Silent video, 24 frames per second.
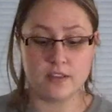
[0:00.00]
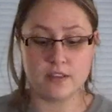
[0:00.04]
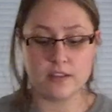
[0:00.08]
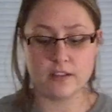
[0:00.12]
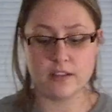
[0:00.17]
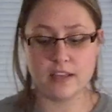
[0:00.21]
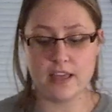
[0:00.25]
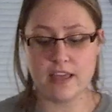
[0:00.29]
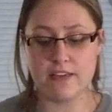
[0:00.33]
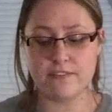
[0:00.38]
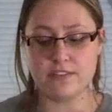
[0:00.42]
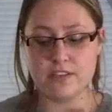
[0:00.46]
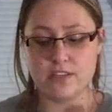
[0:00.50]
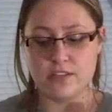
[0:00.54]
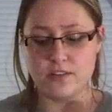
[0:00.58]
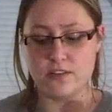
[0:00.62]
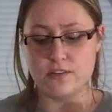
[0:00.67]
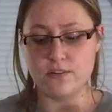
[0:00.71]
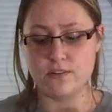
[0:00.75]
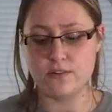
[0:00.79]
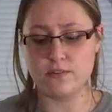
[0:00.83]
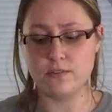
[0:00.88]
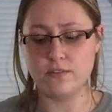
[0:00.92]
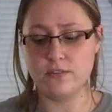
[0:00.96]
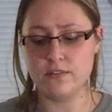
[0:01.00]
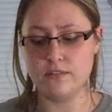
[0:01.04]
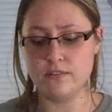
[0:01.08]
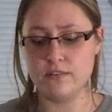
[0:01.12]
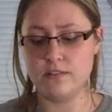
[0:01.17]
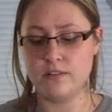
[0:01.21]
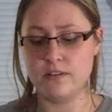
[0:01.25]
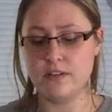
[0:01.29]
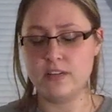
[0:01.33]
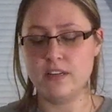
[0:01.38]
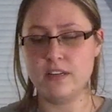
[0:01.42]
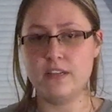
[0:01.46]
I have us do
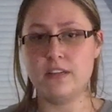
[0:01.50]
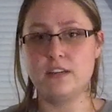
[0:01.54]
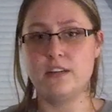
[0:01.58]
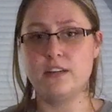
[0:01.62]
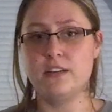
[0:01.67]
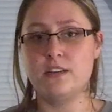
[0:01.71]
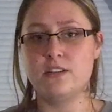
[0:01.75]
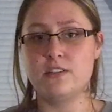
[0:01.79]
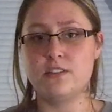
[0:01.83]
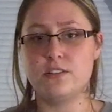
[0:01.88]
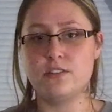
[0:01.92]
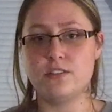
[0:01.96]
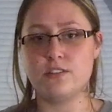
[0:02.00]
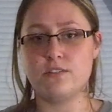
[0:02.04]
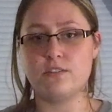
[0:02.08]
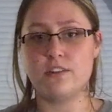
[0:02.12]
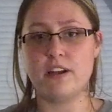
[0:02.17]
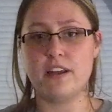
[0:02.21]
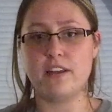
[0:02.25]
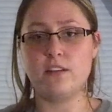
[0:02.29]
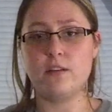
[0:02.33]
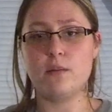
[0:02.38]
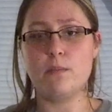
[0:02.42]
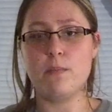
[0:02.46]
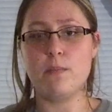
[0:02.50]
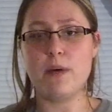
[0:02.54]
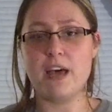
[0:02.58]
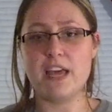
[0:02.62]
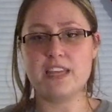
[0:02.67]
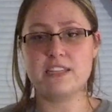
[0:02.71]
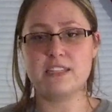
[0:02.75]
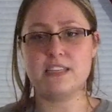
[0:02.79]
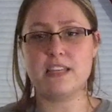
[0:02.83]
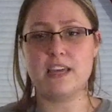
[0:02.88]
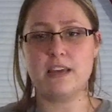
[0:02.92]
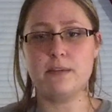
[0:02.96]
just the regular
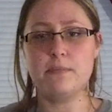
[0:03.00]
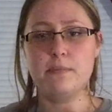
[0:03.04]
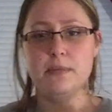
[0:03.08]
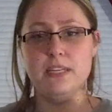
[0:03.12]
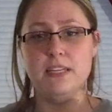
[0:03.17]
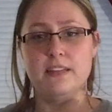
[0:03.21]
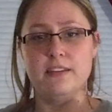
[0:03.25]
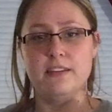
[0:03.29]
biceps.